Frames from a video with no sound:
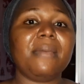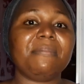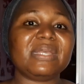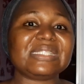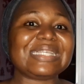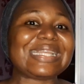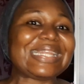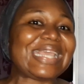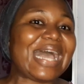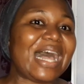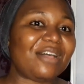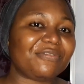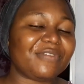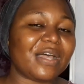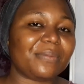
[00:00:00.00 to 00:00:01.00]
basically,
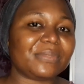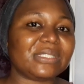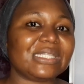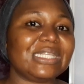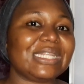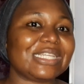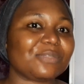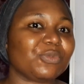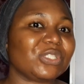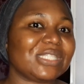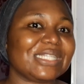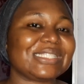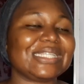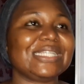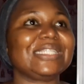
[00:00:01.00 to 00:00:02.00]
alpha arbutin, in as much
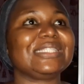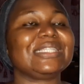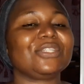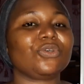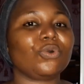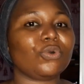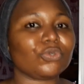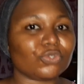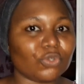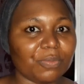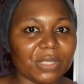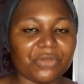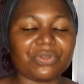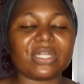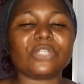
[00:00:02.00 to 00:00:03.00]
as it is an awesome
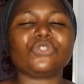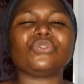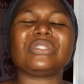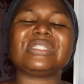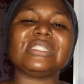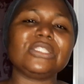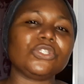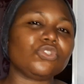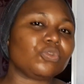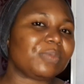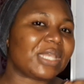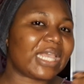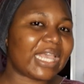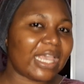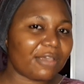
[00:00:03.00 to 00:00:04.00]
ingredient, you still need to
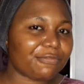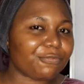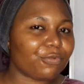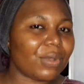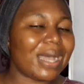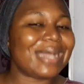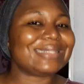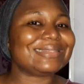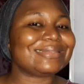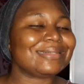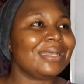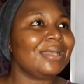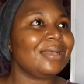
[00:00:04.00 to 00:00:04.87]
be careful and